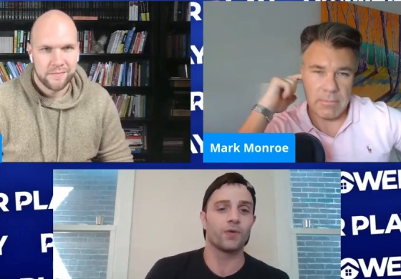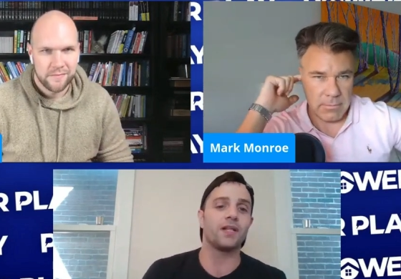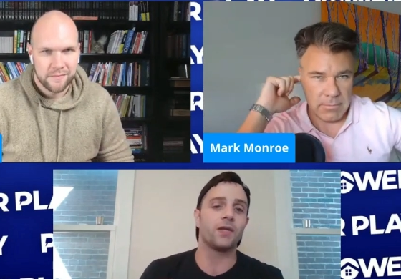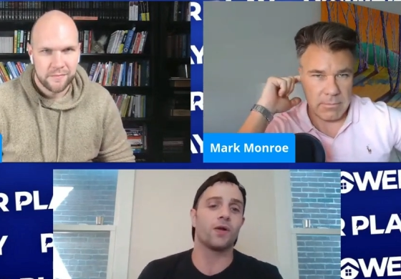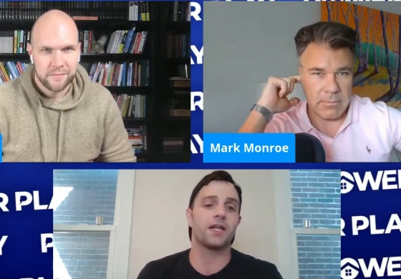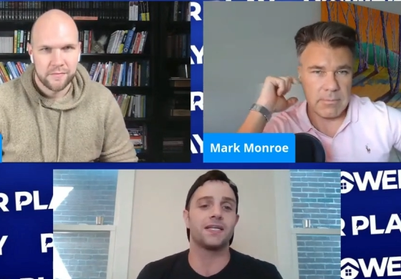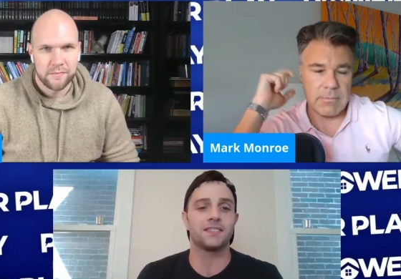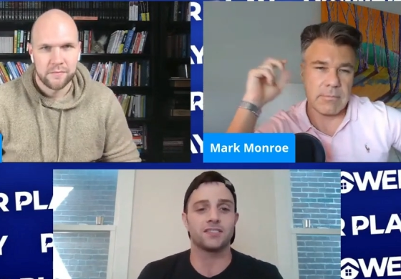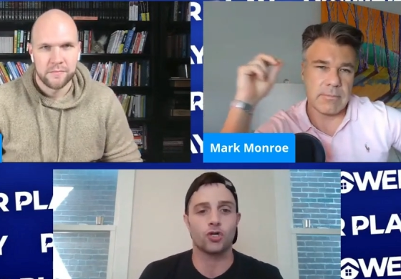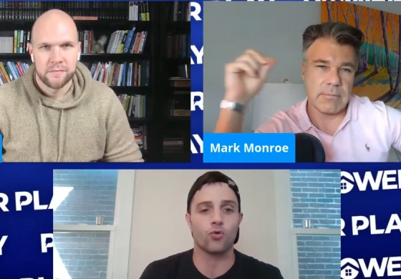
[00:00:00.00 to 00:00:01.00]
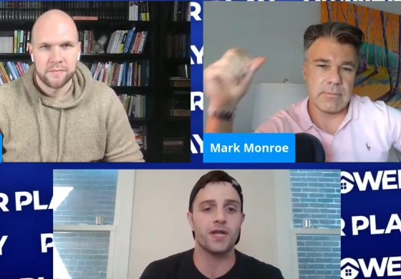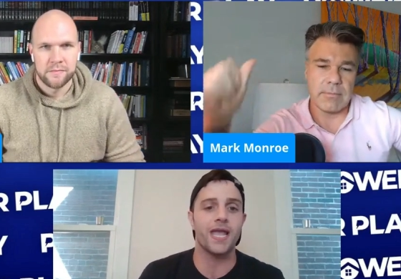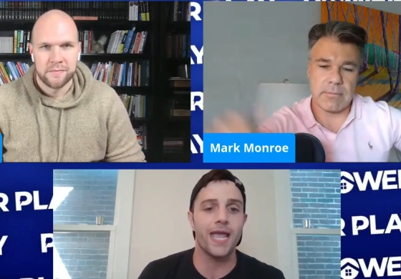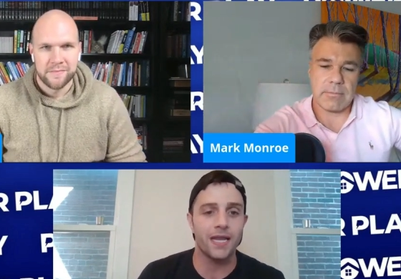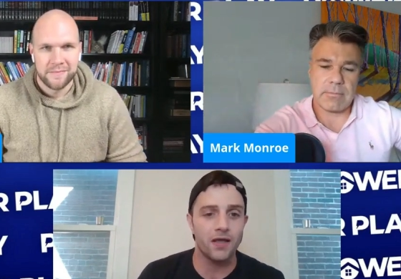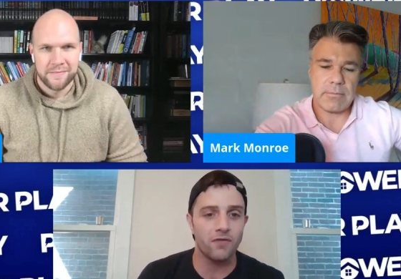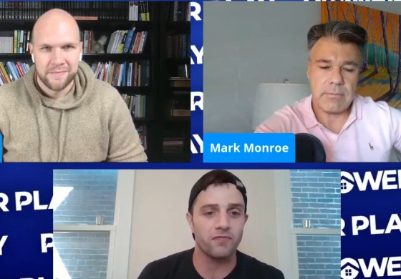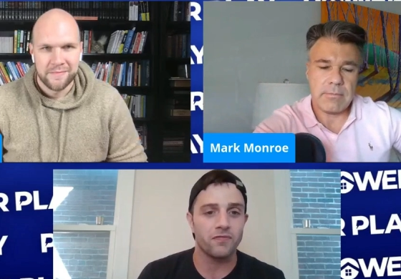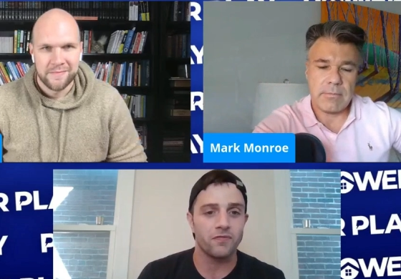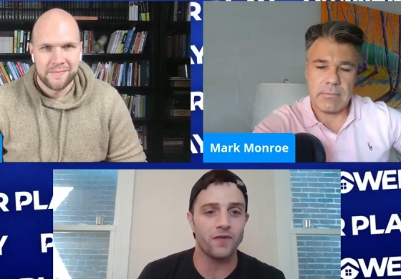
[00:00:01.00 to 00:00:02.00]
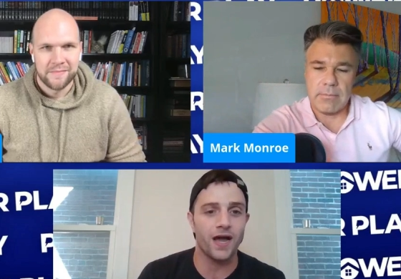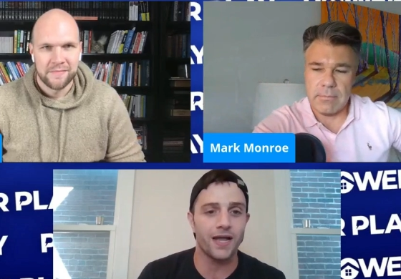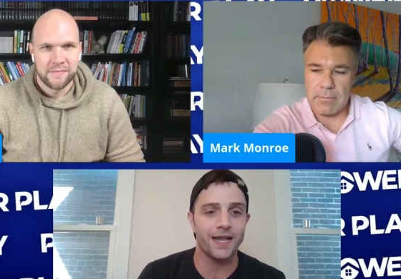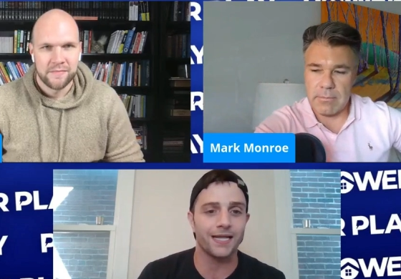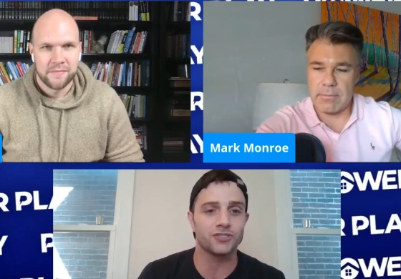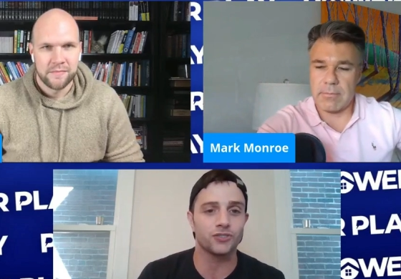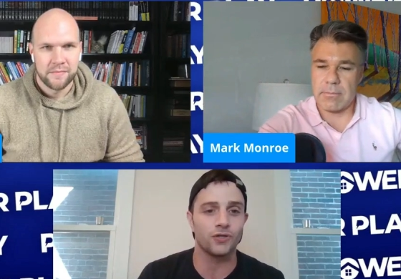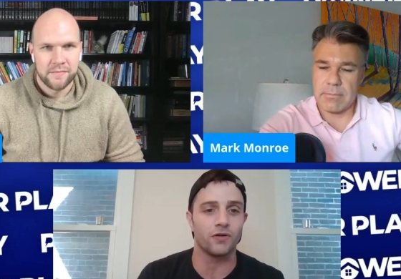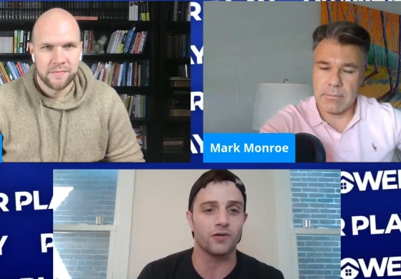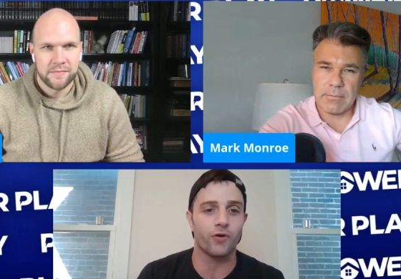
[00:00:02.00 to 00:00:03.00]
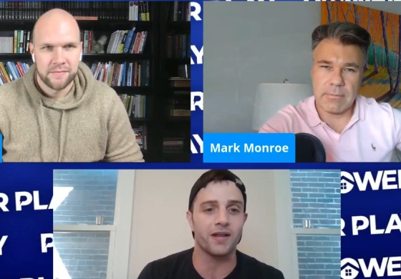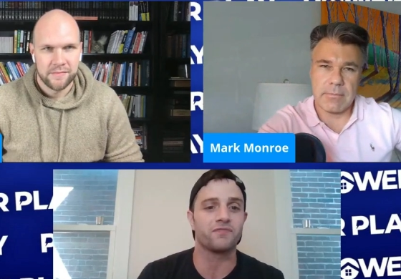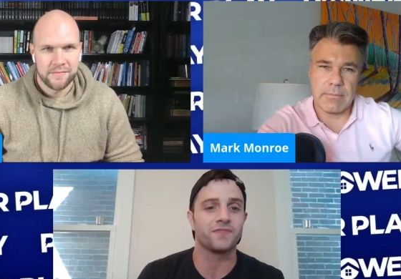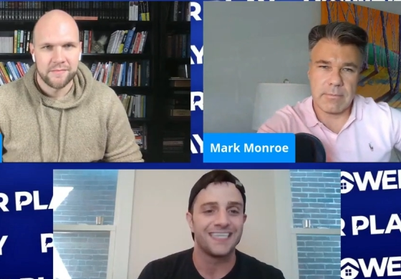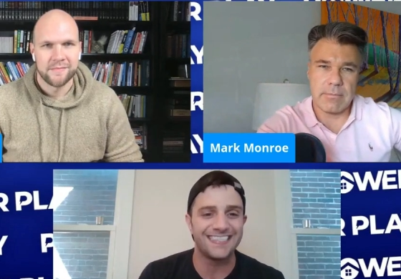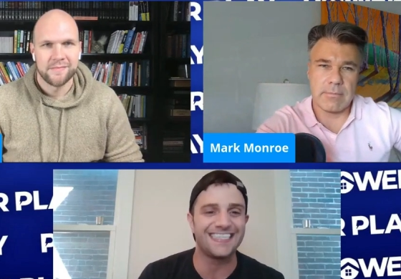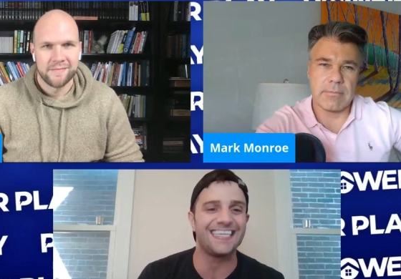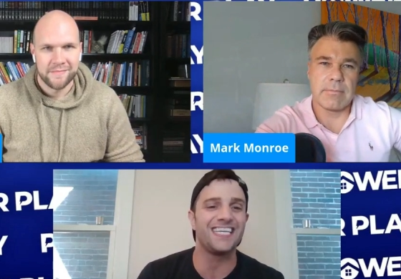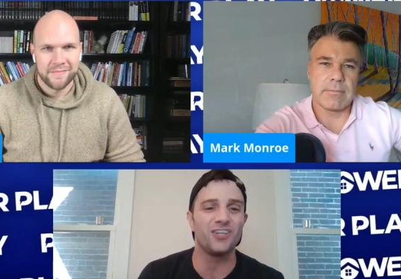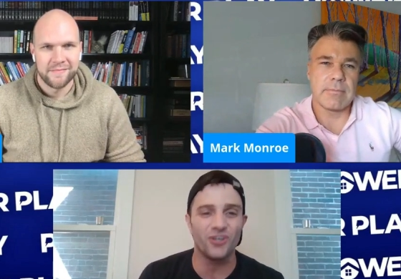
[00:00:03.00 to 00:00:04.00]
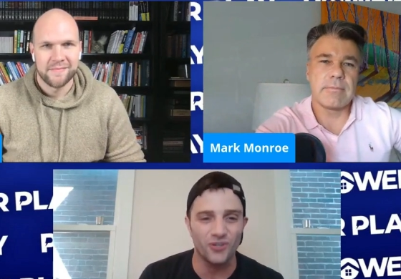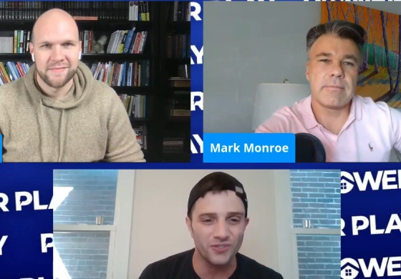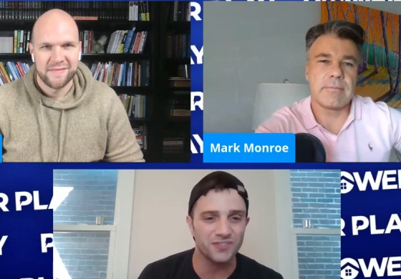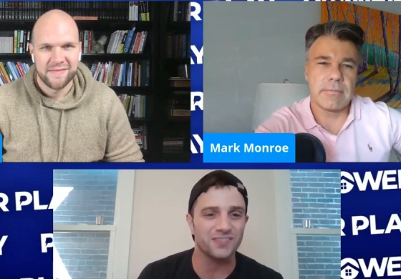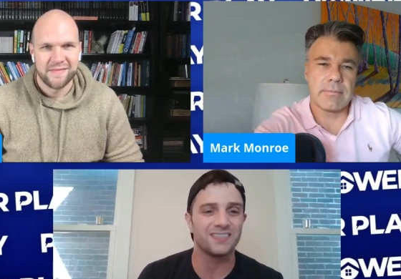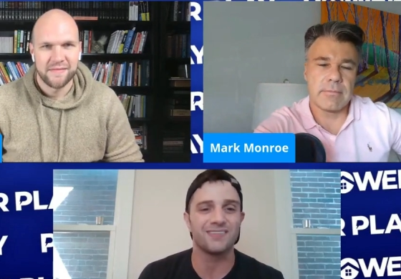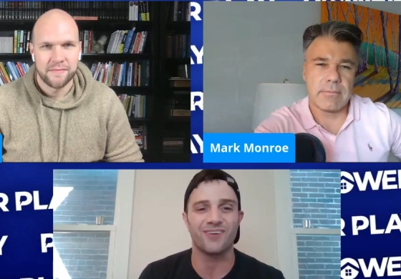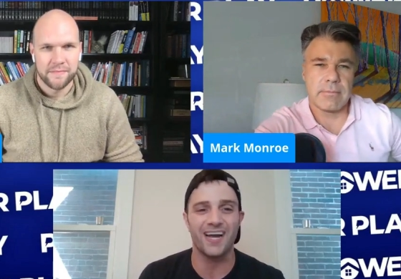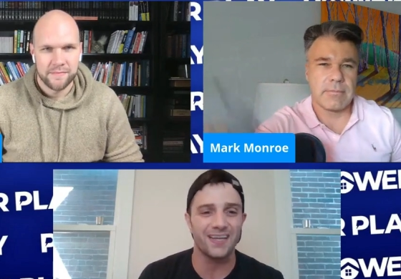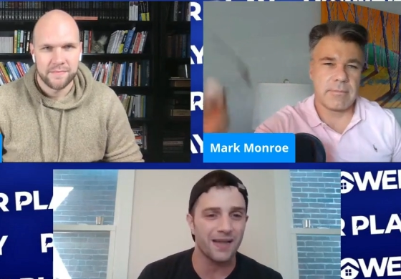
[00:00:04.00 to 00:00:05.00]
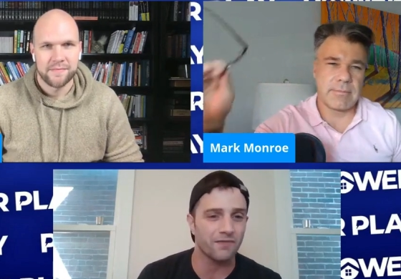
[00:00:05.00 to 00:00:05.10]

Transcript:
Speaker 1: Really what it is creative financial, you know, creative deals, right?